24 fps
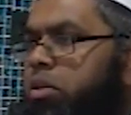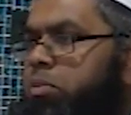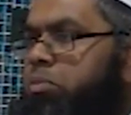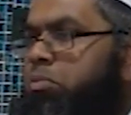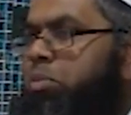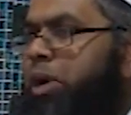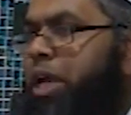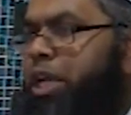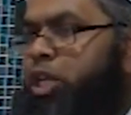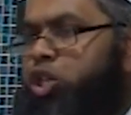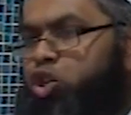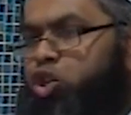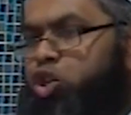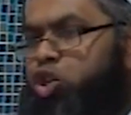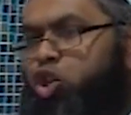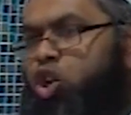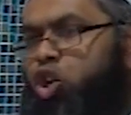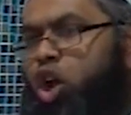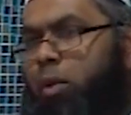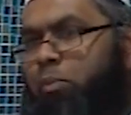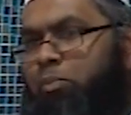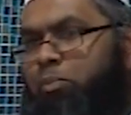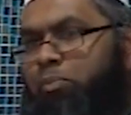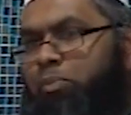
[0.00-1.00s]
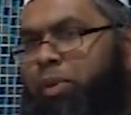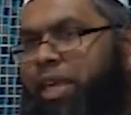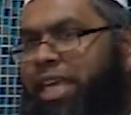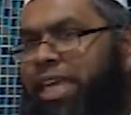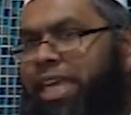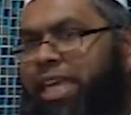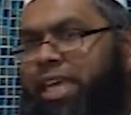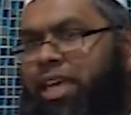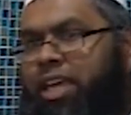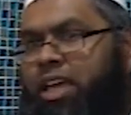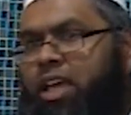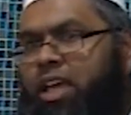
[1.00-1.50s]
but it should not
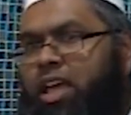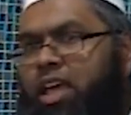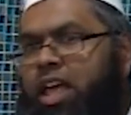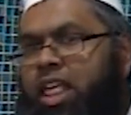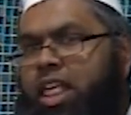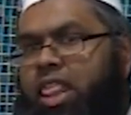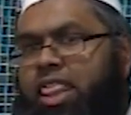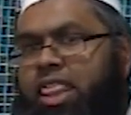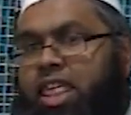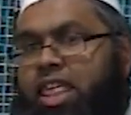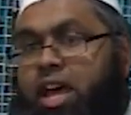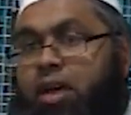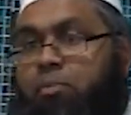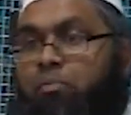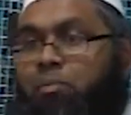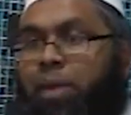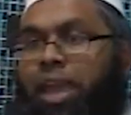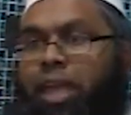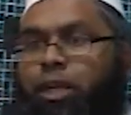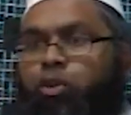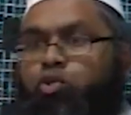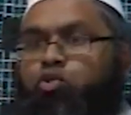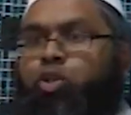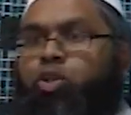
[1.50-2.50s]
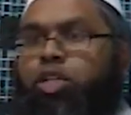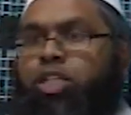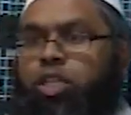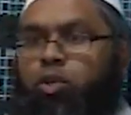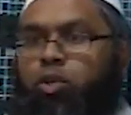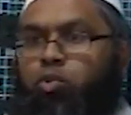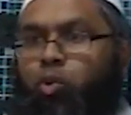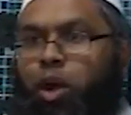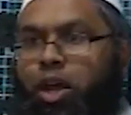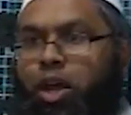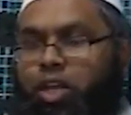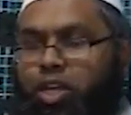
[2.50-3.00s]
be the main
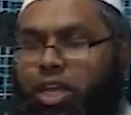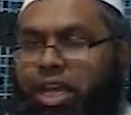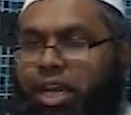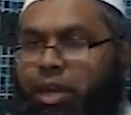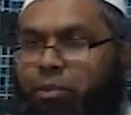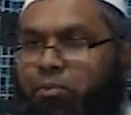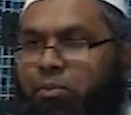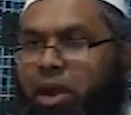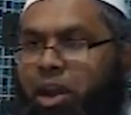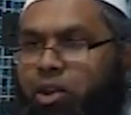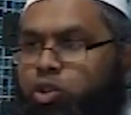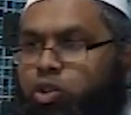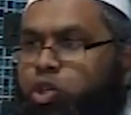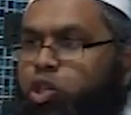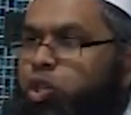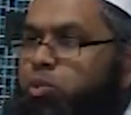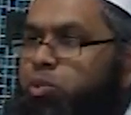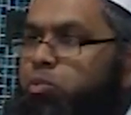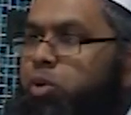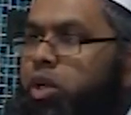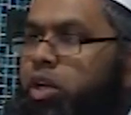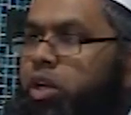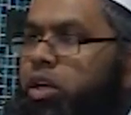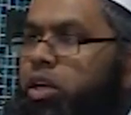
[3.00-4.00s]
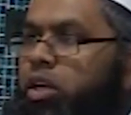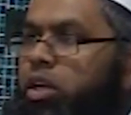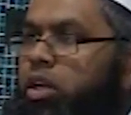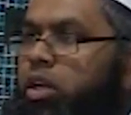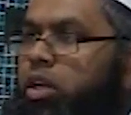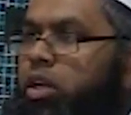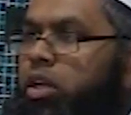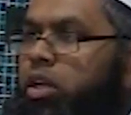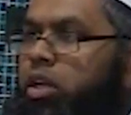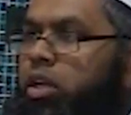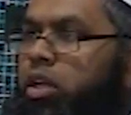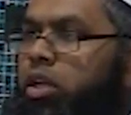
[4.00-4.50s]
reason why you're getting married to someone.
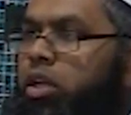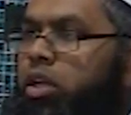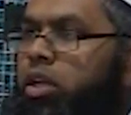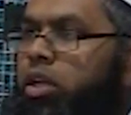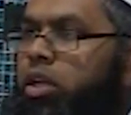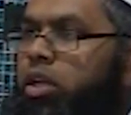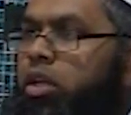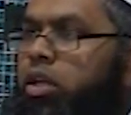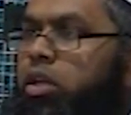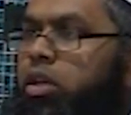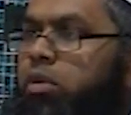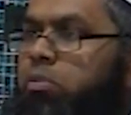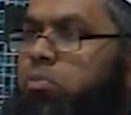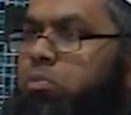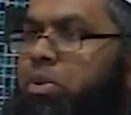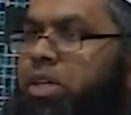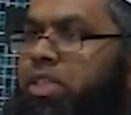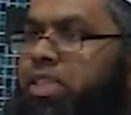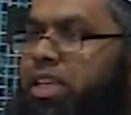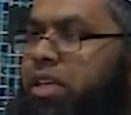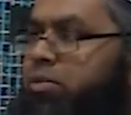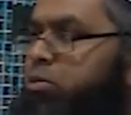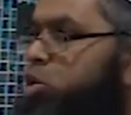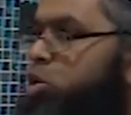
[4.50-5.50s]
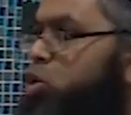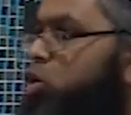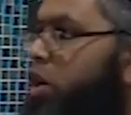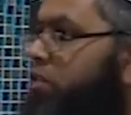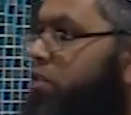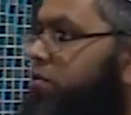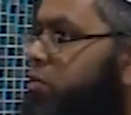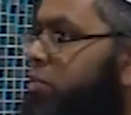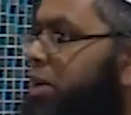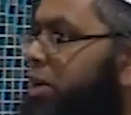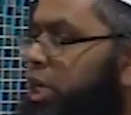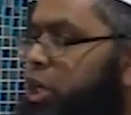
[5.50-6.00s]
Because I'm sure
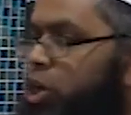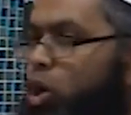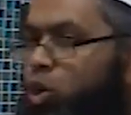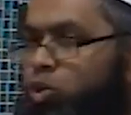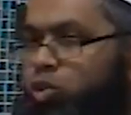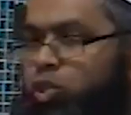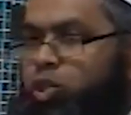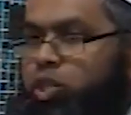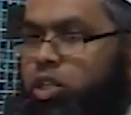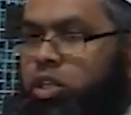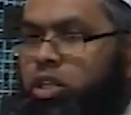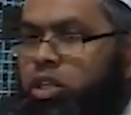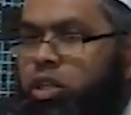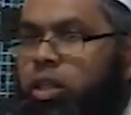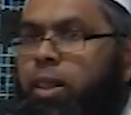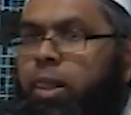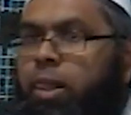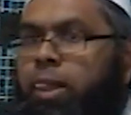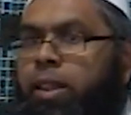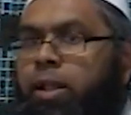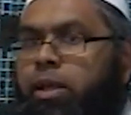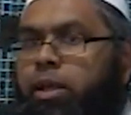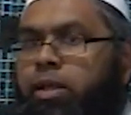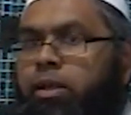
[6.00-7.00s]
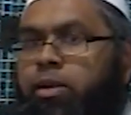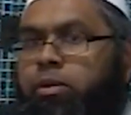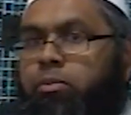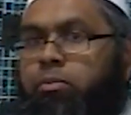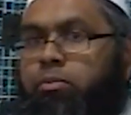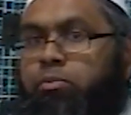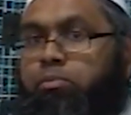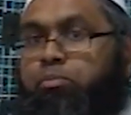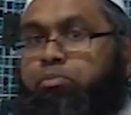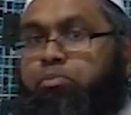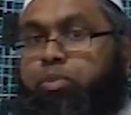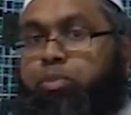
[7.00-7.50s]
everybody knows,
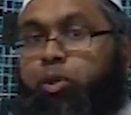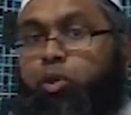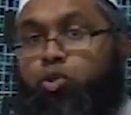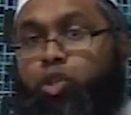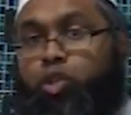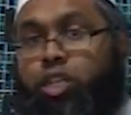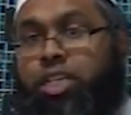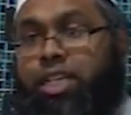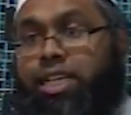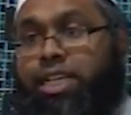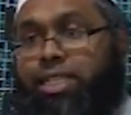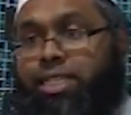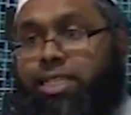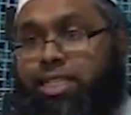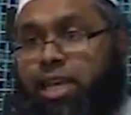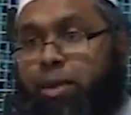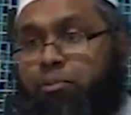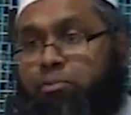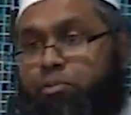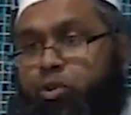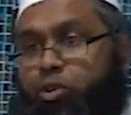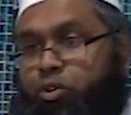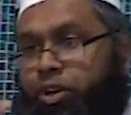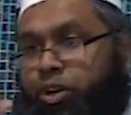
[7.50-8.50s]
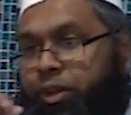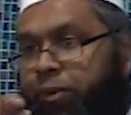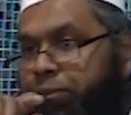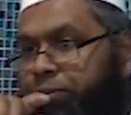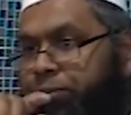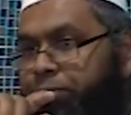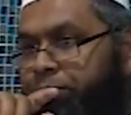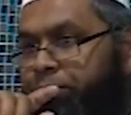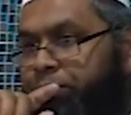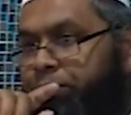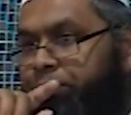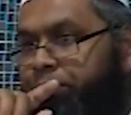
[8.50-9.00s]
beauty is temporary.
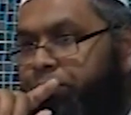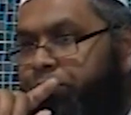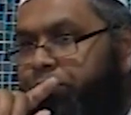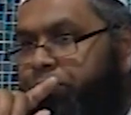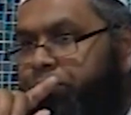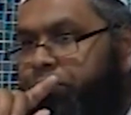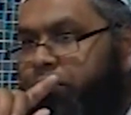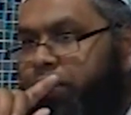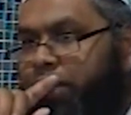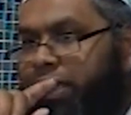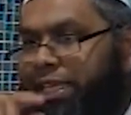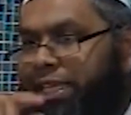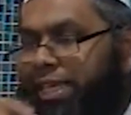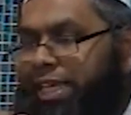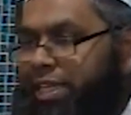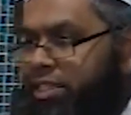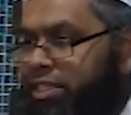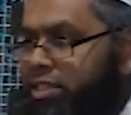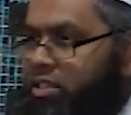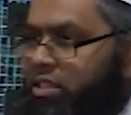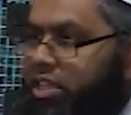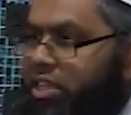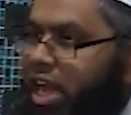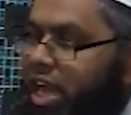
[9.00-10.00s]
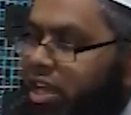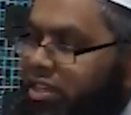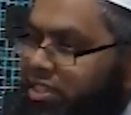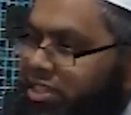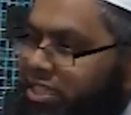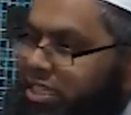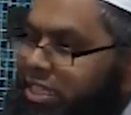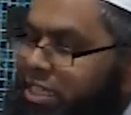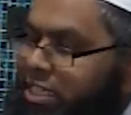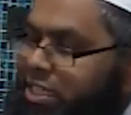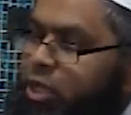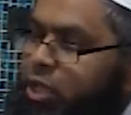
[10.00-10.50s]
Yes, that
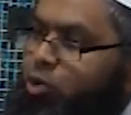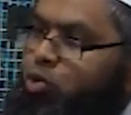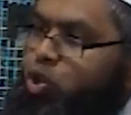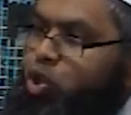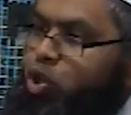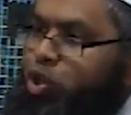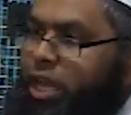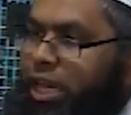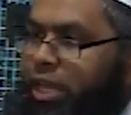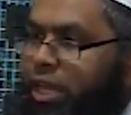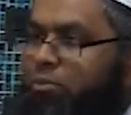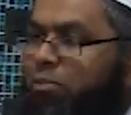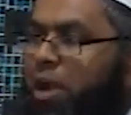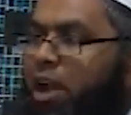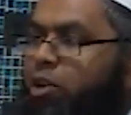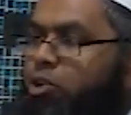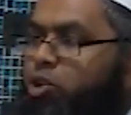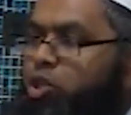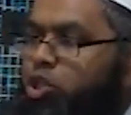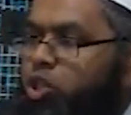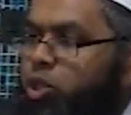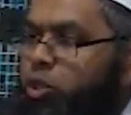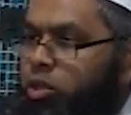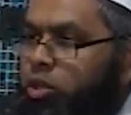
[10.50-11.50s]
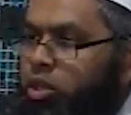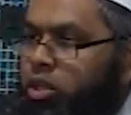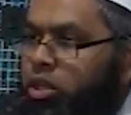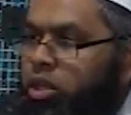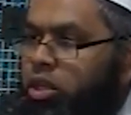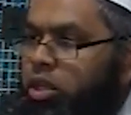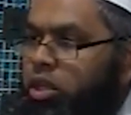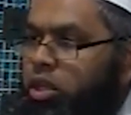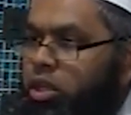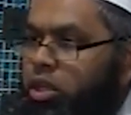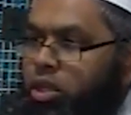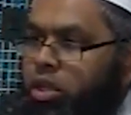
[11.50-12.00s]
sister who you're getting married to
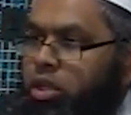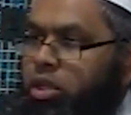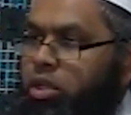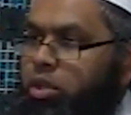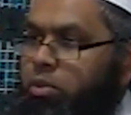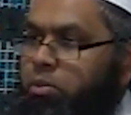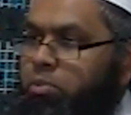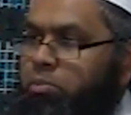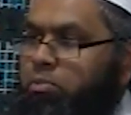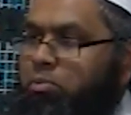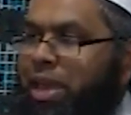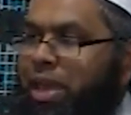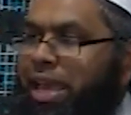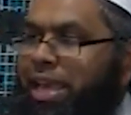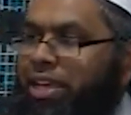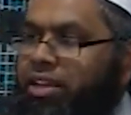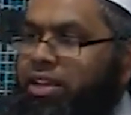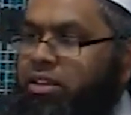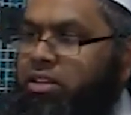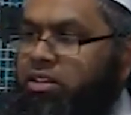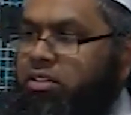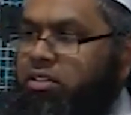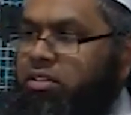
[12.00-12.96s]
may